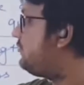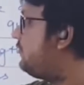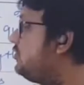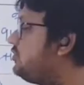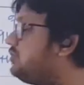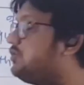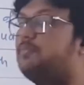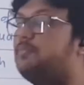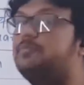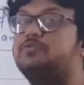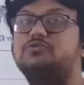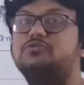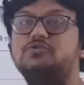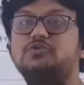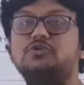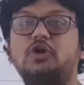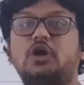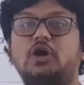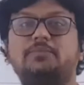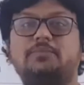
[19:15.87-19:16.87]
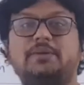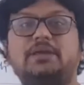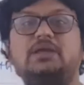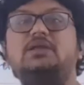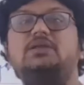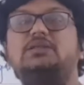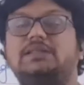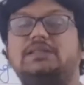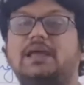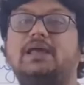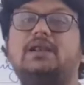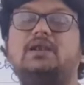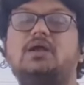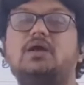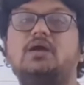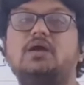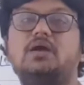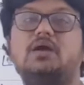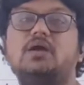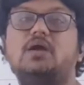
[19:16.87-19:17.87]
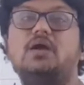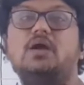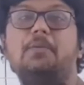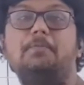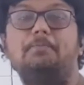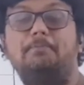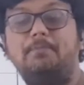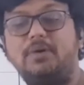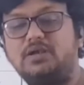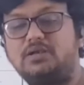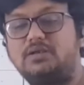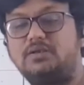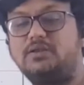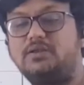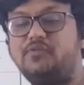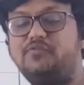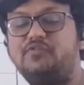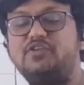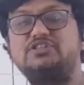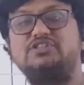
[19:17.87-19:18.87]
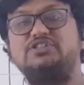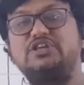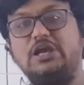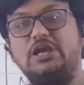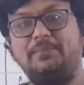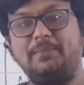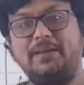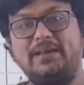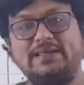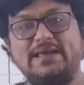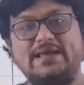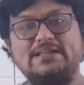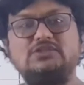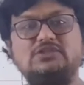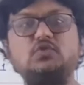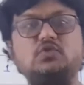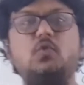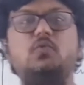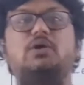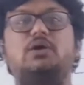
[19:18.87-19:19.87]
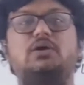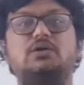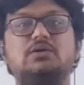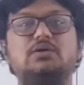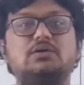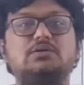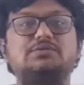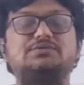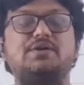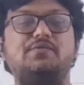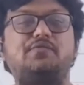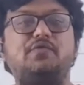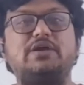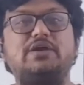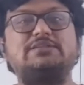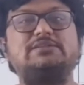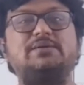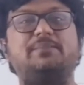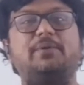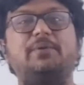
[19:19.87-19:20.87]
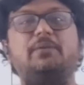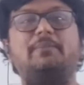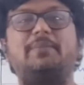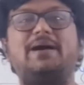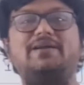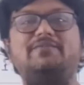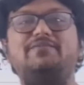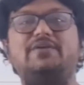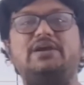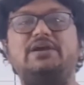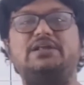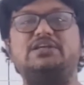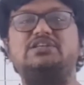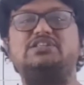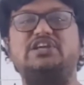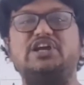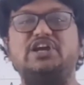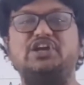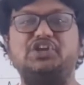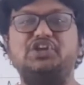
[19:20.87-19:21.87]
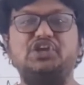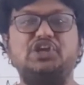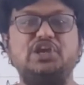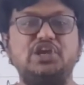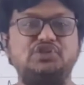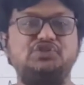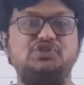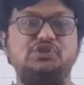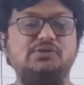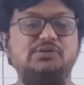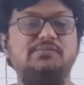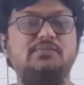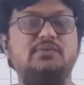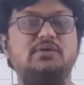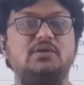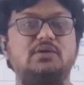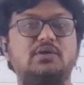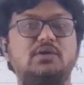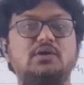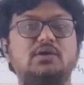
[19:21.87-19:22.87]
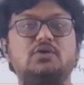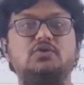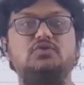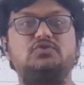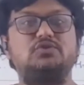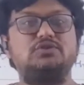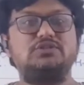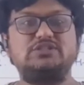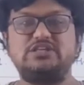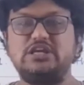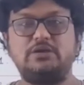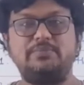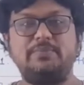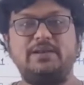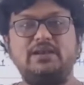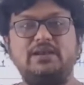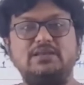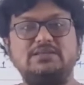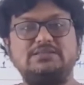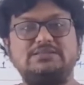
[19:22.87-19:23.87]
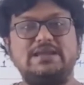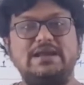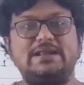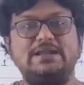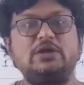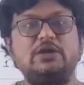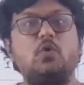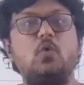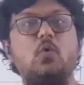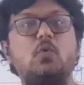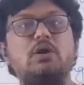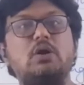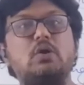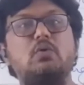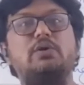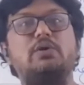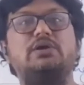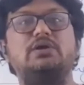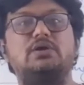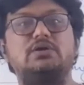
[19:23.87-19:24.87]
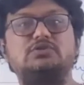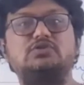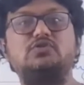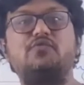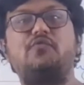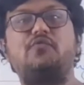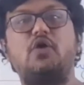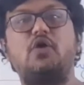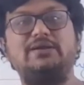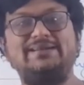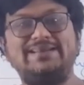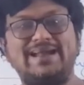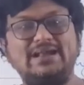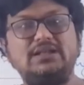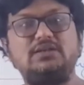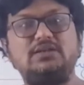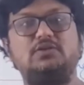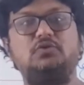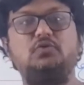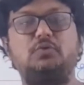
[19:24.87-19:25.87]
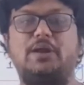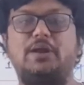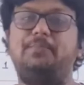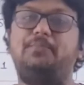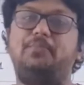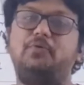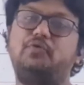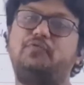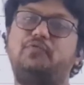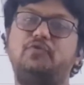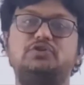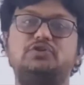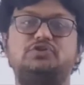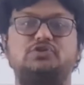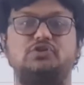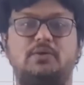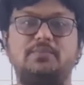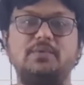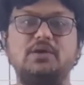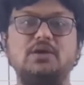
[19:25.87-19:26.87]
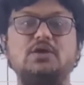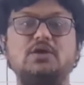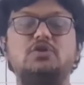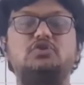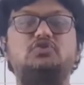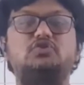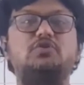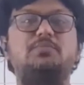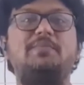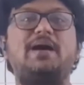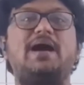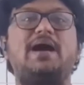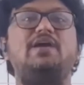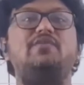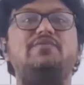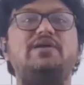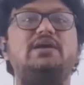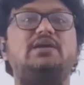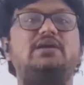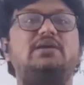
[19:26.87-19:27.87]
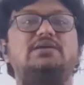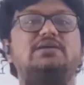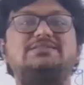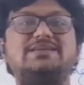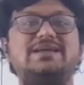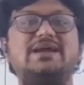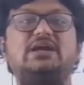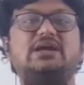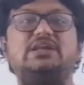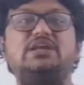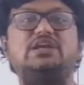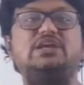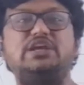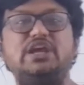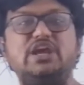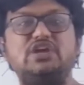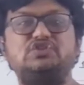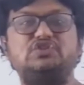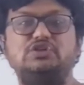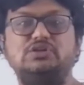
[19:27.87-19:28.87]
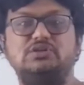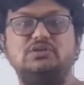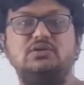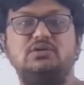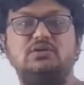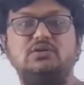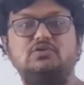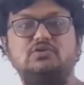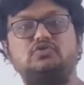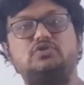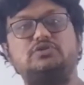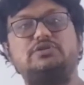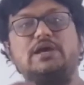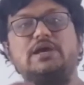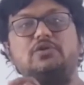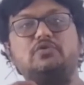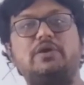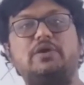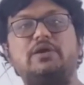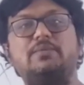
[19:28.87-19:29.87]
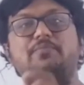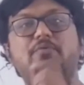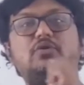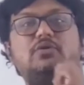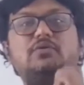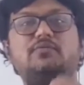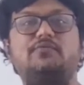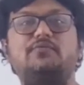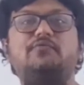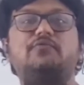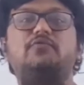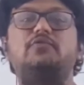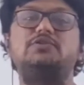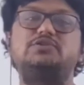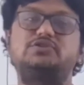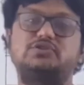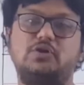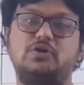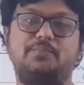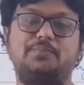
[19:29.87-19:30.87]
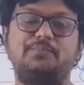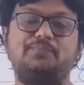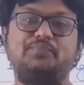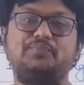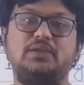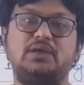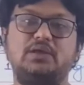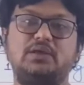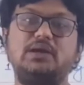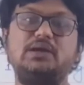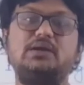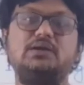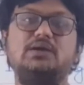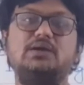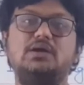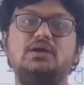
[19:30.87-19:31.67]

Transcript: stop should not be there. But if the statement gets over, say for example my weight is 80 kg. So statement is getting over here. So for that you can put full stop. So my weight is 80 kg. So there you can put full stop. Right?